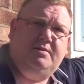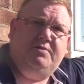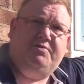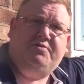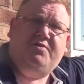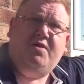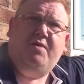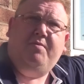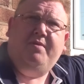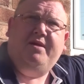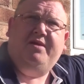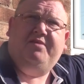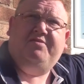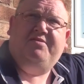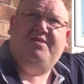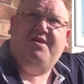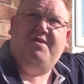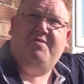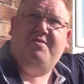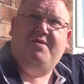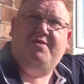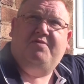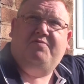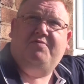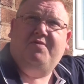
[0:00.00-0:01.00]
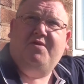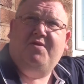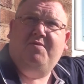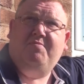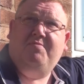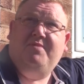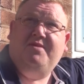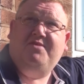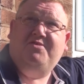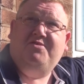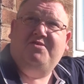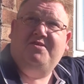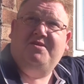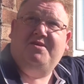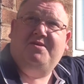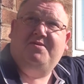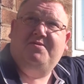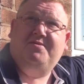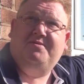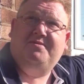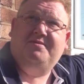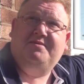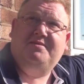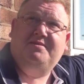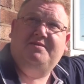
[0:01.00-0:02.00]
it's got to be a serious film, this, you know.
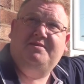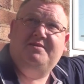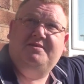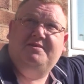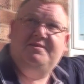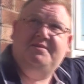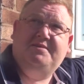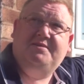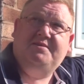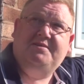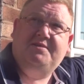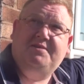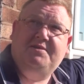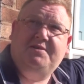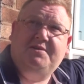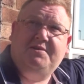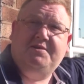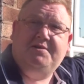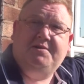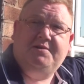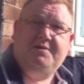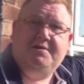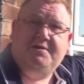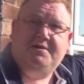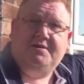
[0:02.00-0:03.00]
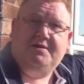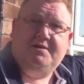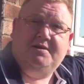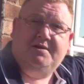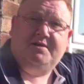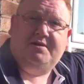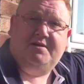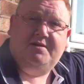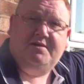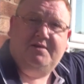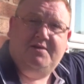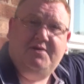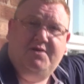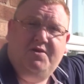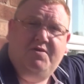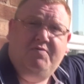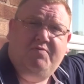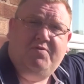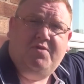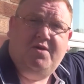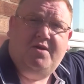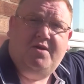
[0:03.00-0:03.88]
Huh? You've